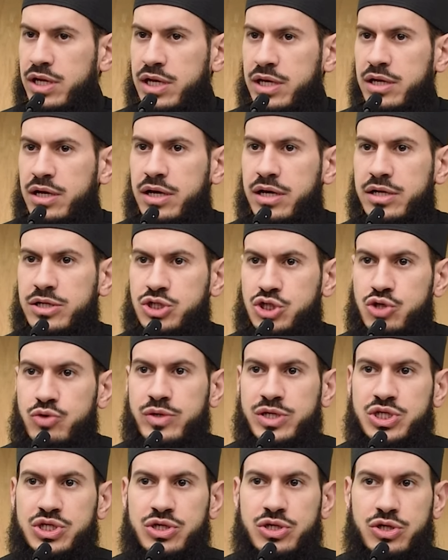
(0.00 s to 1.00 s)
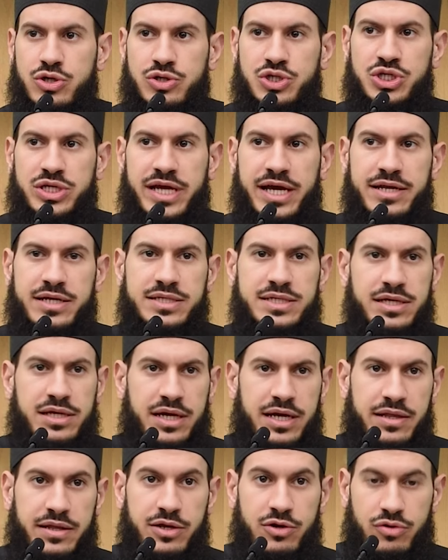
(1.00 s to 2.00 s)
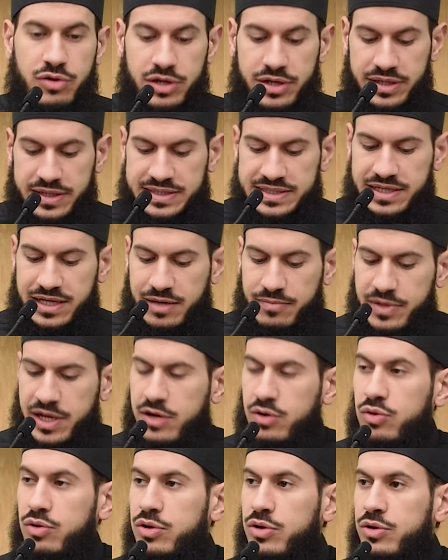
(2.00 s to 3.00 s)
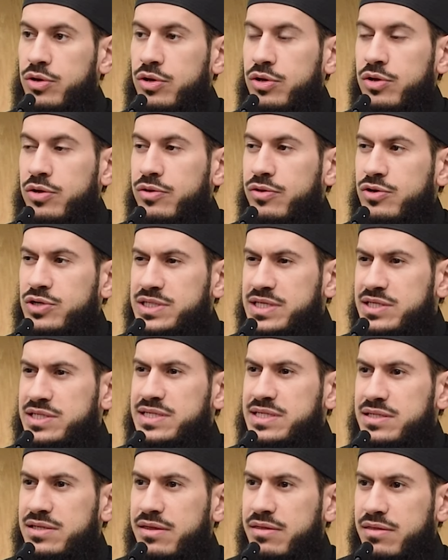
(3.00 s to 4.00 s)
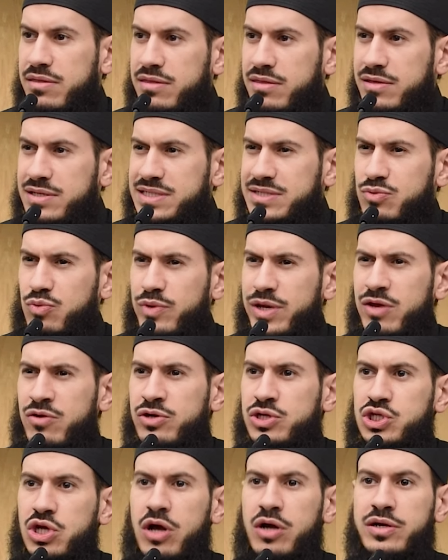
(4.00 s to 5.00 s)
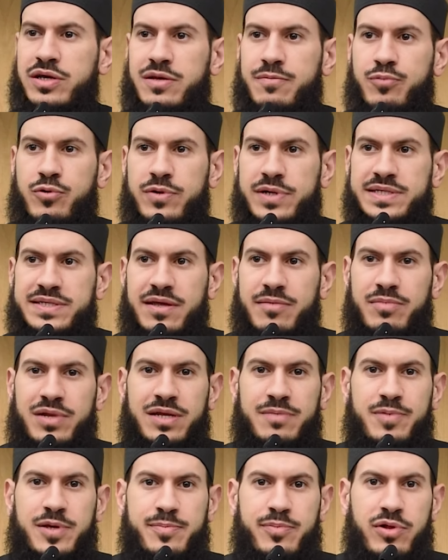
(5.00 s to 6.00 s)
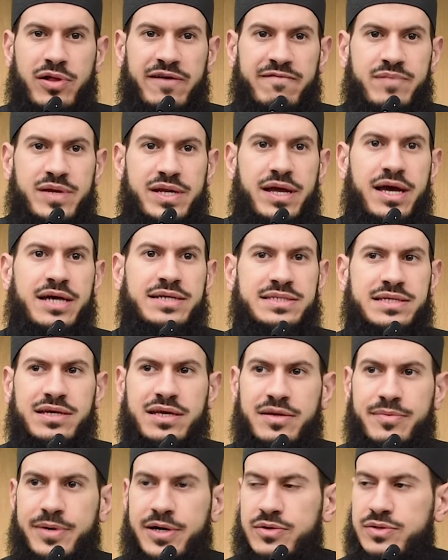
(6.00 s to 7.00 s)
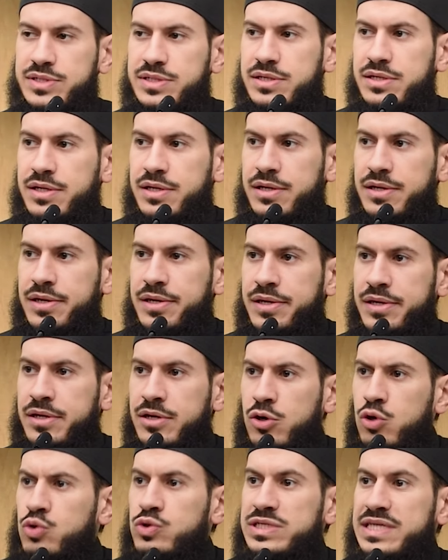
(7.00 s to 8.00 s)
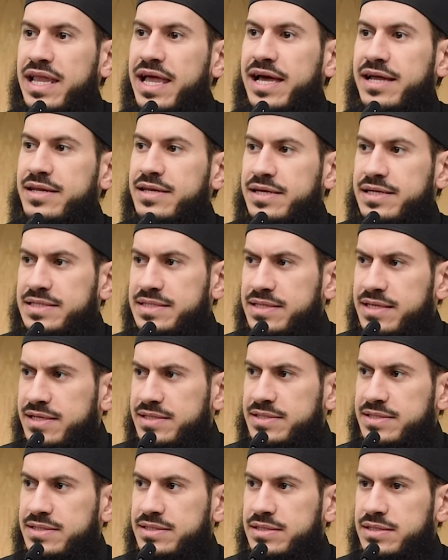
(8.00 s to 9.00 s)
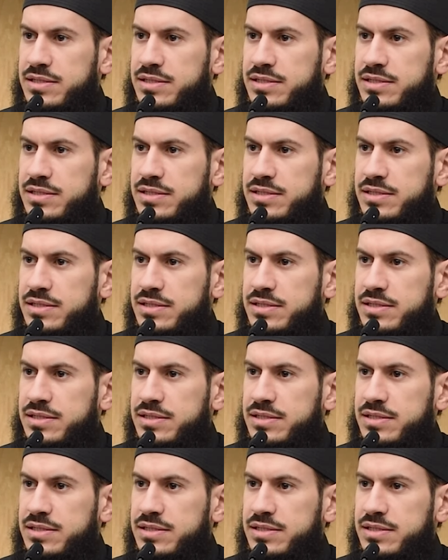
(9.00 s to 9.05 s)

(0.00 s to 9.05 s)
Jewish Christianity and later on Islam. Now, there's this weird talking point that many people have been asking about. Whose land is this?